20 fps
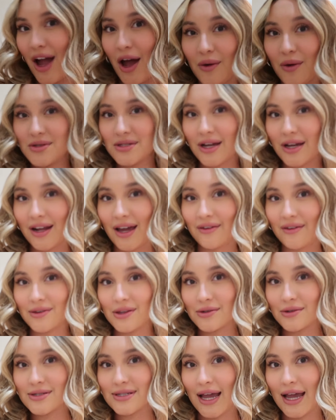Always gotta have a
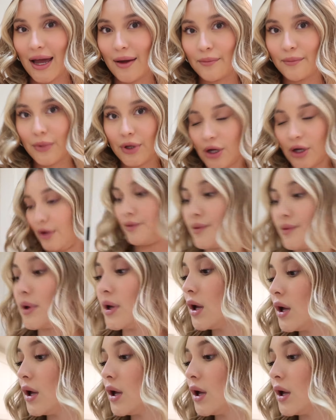little shot, you know?